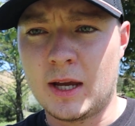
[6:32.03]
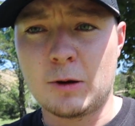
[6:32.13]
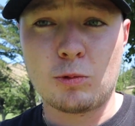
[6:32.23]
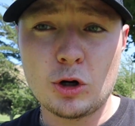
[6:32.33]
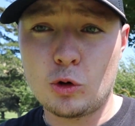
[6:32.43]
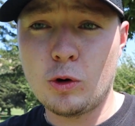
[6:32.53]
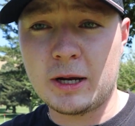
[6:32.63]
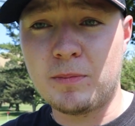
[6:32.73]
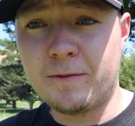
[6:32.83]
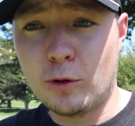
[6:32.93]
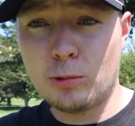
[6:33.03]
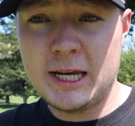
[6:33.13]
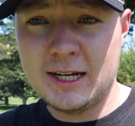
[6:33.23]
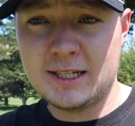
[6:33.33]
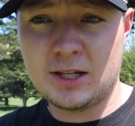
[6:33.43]
And real quick, before we
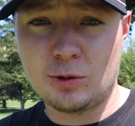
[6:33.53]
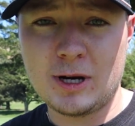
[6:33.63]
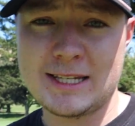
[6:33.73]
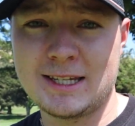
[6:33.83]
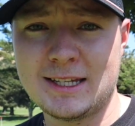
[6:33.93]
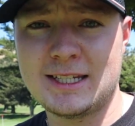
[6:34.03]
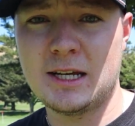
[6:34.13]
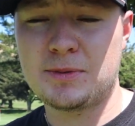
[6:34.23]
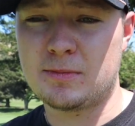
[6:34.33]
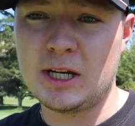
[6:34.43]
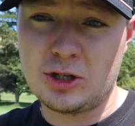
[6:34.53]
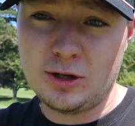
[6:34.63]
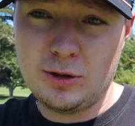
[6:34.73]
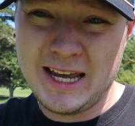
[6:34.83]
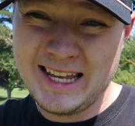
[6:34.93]
get into the rest of the tips, make
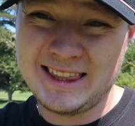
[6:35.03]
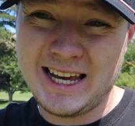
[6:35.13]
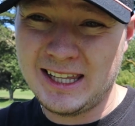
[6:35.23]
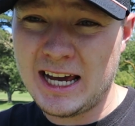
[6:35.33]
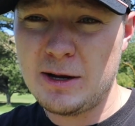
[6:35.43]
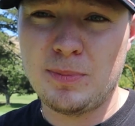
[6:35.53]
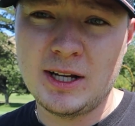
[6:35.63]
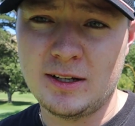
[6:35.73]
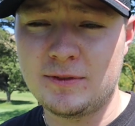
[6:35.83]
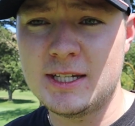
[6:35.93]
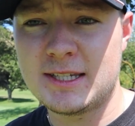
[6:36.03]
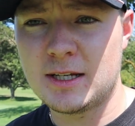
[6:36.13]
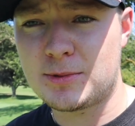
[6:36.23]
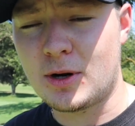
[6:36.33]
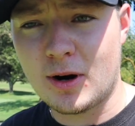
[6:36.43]
sure you hit that like button if these
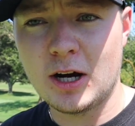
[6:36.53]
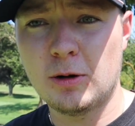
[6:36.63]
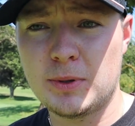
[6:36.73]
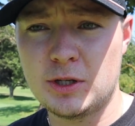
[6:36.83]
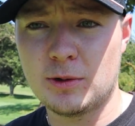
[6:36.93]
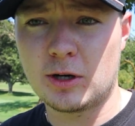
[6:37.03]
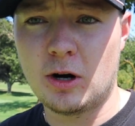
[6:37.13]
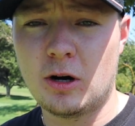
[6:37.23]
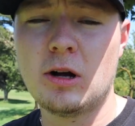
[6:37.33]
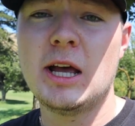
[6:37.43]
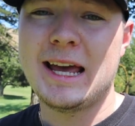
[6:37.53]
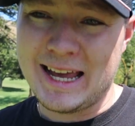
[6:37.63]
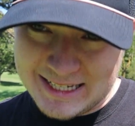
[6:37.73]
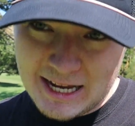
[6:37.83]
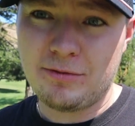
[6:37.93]
tips are helping you at all,
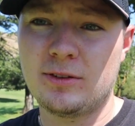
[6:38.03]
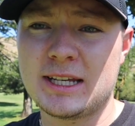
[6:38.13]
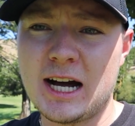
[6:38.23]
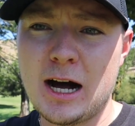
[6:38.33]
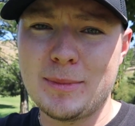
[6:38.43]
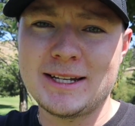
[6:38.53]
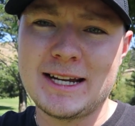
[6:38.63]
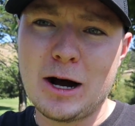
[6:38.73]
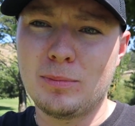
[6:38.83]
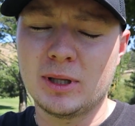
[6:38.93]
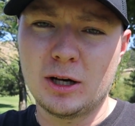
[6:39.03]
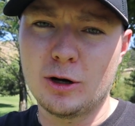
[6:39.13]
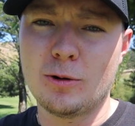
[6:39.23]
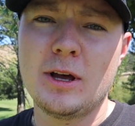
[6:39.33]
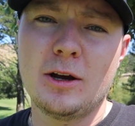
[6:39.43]
and definitely comment down
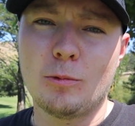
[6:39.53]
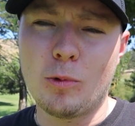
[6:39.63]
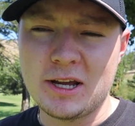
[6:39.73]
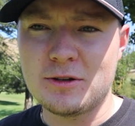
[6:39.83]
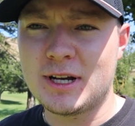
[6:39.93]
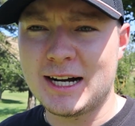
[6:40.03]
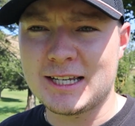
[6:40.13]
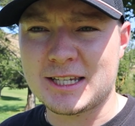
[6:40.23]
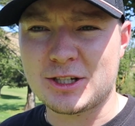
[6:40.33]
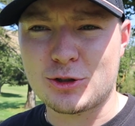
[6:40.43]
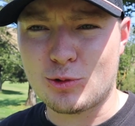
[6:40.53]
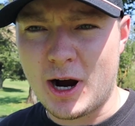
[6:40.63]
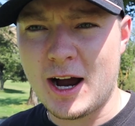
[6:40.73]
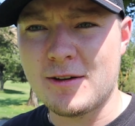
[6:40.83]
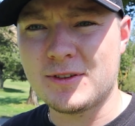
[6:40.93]
below what you guys
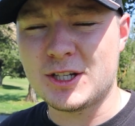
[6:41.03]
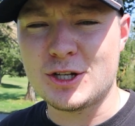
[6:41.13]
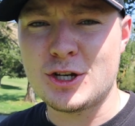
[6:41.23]
strive to